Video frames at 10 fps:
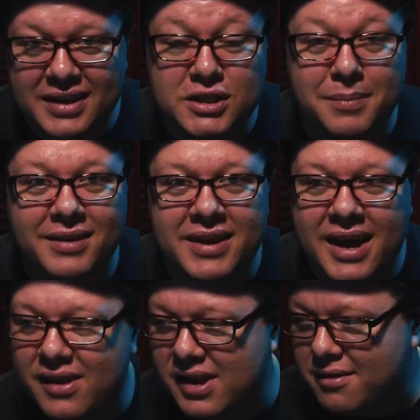that's the
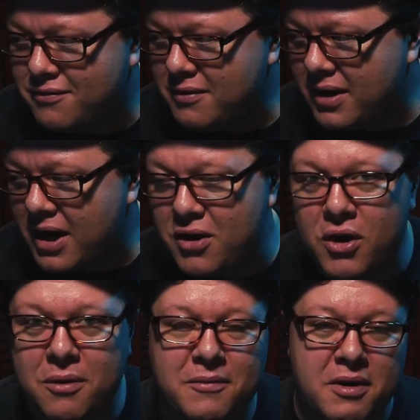mentality of I don't
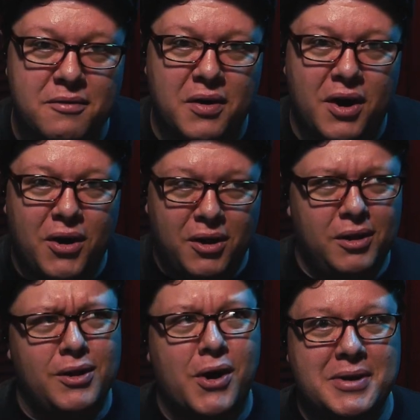know of
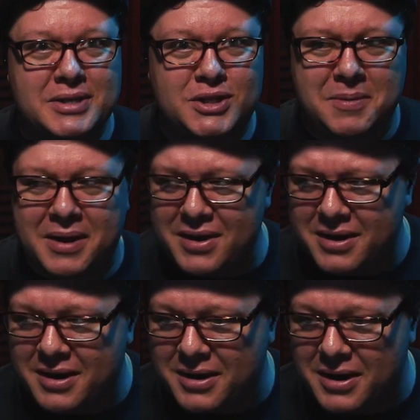all artists, but I think
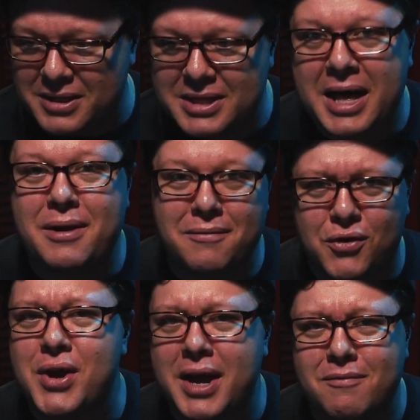a lot of
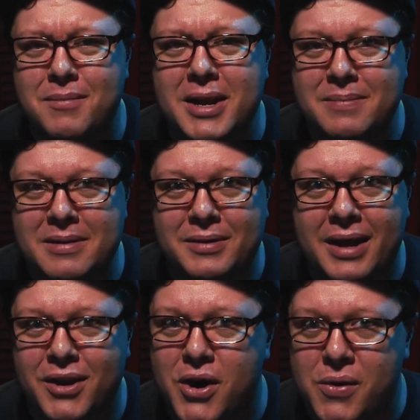creative-minded people I
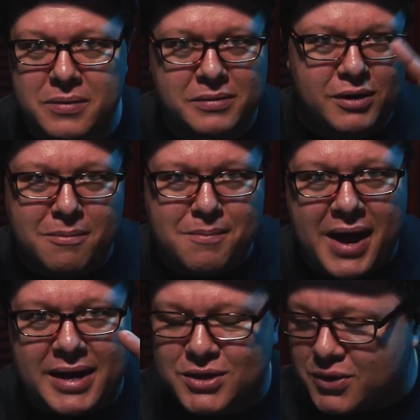know, their
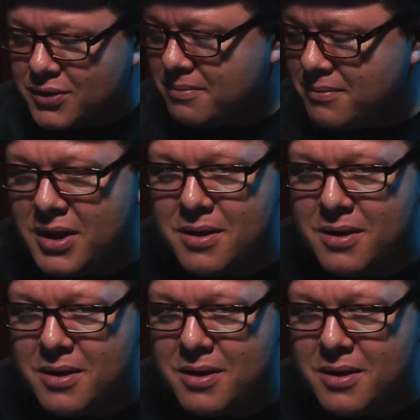minds are in